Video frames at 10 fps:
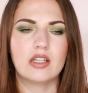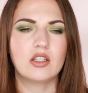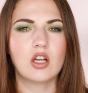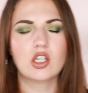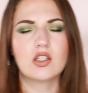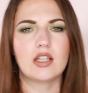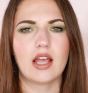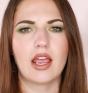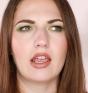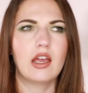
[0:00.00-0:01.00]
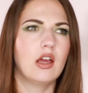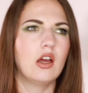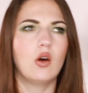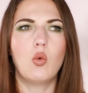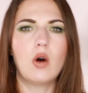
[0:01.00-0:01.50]
It's not just like
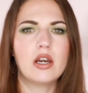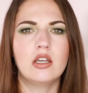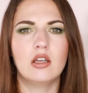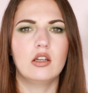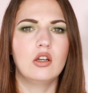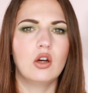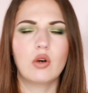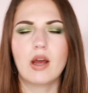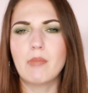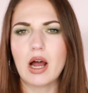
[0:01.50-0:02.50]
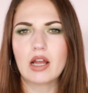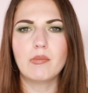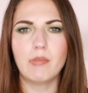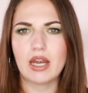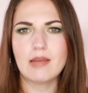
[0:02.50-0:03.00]
one note among
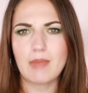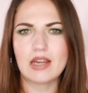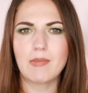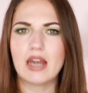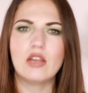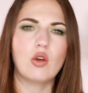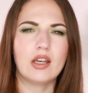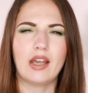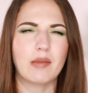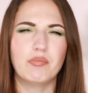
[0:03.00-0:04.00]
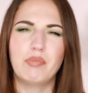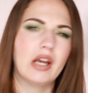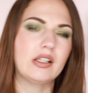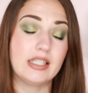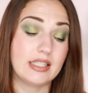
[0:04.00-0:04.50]
many, many, many. You can like
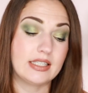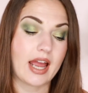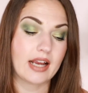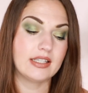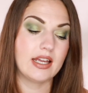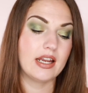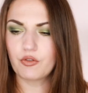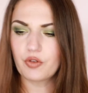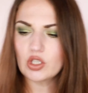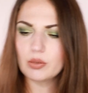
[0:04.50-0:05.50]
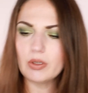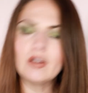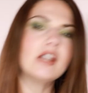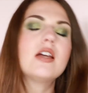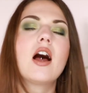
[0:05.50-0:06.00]
barely detect it. The first one I'm
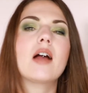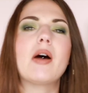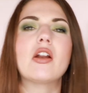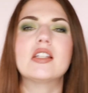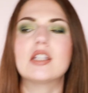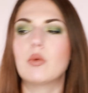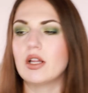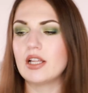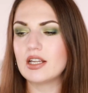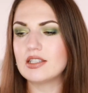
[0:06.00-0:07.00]
going to talk about is the one that